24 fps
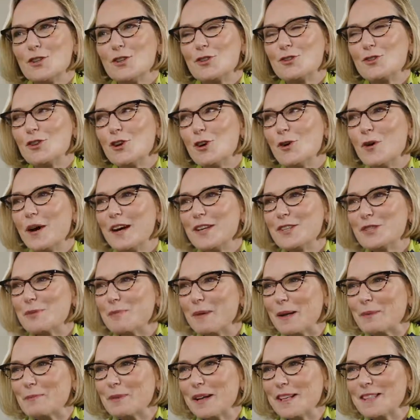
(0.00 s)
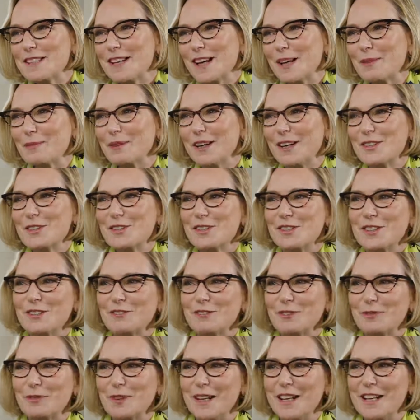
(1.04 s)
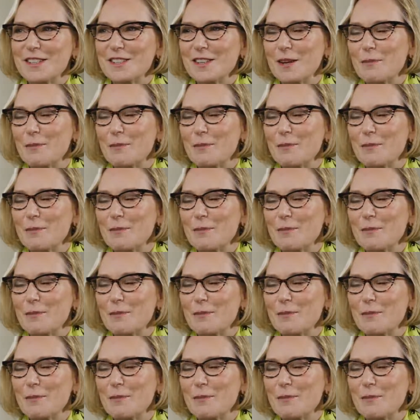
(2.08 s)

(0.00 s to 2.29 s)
So I spend my time lots of different ways.